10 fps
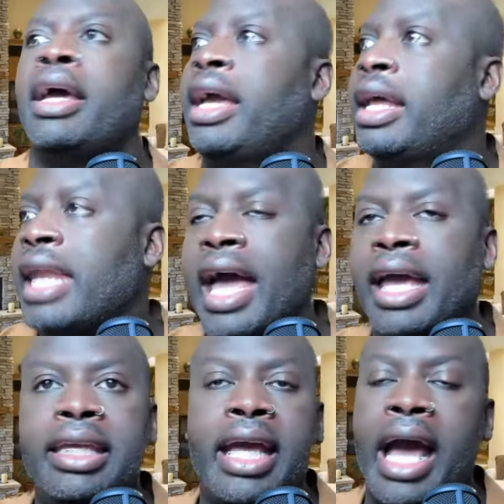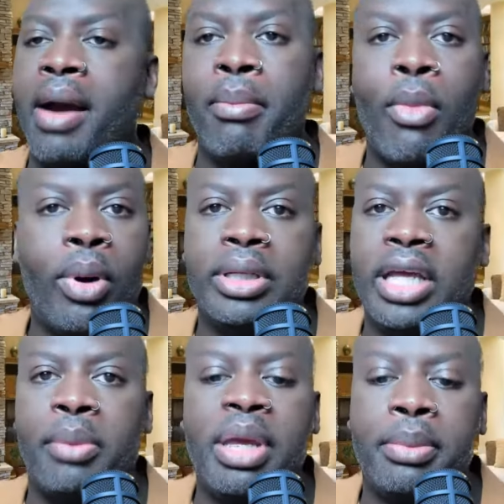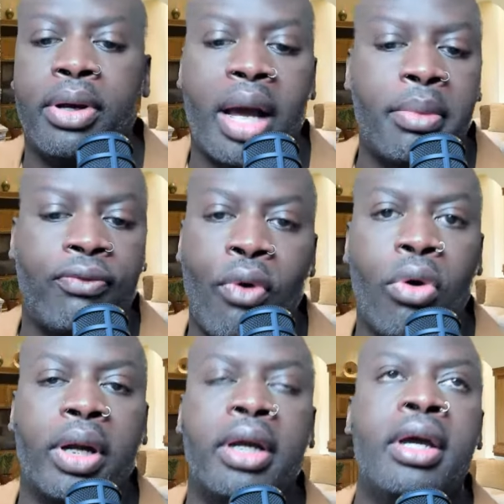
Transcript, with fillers: and now he got more damn people coming forward.